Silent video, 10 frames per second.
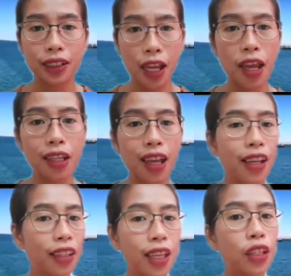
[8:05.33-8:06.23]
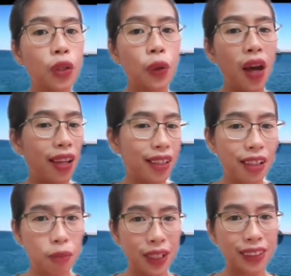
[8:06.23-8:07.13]
saying thank you and
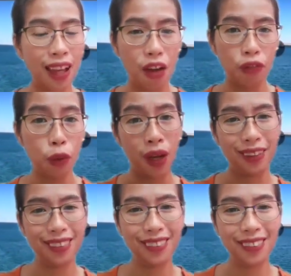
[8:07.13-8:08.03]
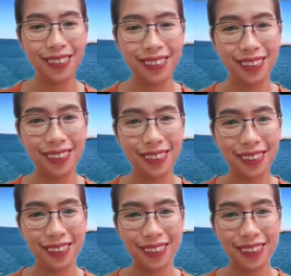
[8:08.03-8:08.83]
God bless everyone.